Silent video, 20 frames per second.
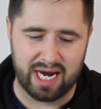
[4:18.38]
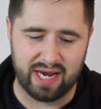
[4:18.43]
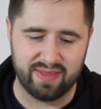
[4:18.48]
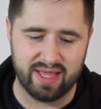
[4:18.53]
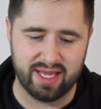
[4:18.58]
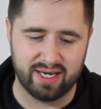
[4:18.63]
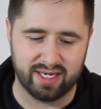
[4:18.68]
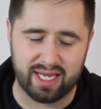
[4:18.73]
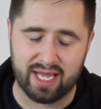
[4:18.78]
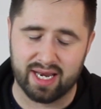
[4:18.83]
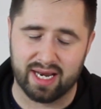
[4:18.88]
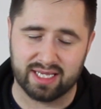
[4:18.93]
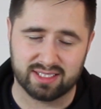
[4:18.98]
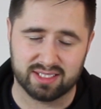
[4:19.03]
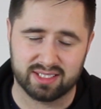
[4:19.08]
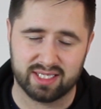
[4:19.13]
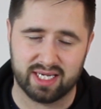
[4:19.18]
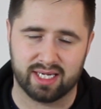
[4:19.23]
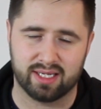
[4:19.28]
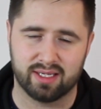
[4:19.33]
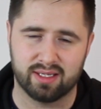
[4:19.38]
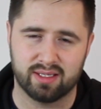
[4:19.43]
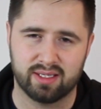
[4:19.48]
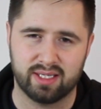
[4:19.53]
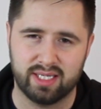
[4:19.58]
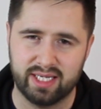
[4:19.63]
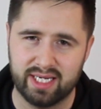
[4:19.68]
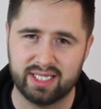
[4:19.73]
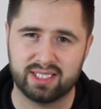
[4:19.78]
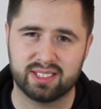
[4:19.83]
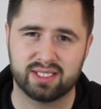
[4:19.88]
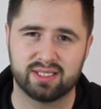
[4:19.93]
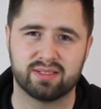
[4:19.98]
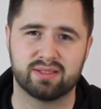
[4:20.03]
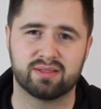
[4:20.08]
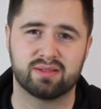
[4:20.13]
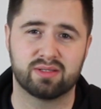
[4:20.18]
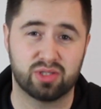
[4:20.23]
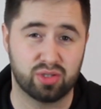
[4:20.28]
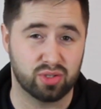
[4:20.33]
And then again, as I was saying, eat
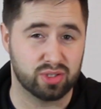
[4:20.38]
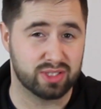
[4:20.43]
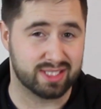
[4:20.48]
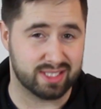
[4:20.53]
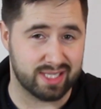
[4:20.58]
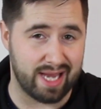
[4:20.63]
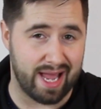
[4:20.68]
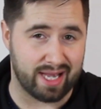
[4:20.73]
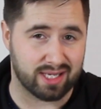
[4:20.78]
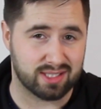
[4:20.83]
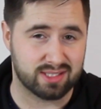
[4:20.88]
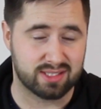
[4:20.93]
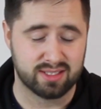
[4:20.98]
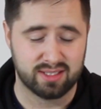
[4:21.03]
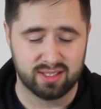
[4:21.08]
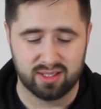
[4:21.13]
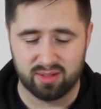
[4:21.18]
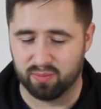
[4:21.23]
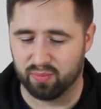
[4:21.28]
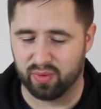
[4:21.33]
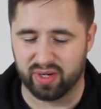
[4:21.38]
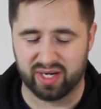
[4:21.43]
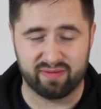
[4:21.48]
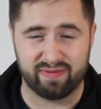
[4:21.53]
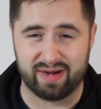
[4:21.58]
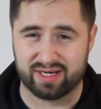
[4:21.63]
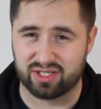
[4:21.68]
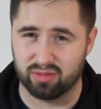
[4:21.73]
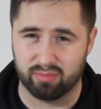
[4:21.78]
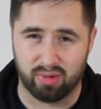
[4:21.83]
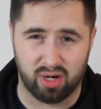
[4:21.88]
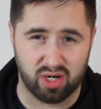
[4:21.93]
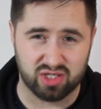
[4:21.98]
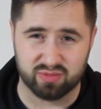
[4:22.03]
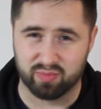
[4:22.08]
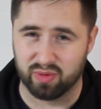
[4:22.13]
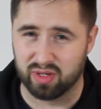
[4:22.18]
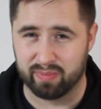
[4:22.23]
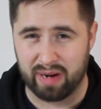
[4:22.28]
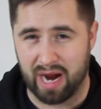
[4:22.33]
good snacks. Bring vector bars,
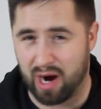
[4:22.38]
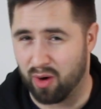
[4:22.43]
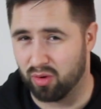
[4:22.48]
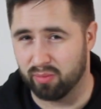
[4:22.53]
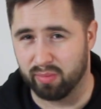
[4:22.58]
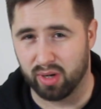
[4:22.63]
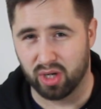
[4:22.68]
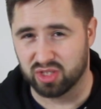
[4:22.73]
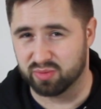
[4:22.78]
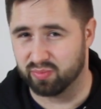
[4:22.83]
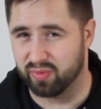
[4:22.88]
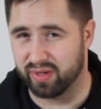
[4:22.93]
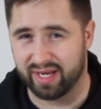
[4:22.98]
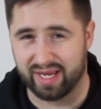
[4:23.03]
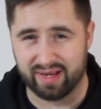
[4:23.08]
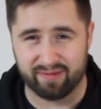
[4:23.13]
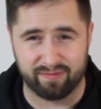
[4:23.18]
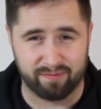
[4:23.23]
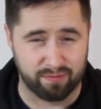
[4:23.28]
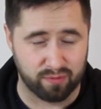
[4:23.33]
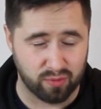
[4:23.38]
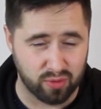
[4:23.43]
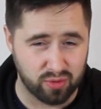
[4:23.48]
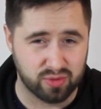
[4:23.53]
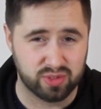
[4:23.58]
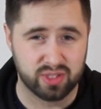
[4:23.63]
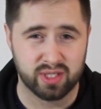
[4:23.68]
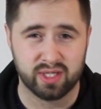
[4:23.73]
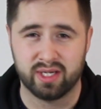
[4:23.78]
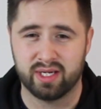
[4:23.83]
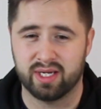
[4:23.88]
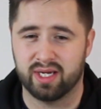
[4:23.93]
bring power bars, bring fruit.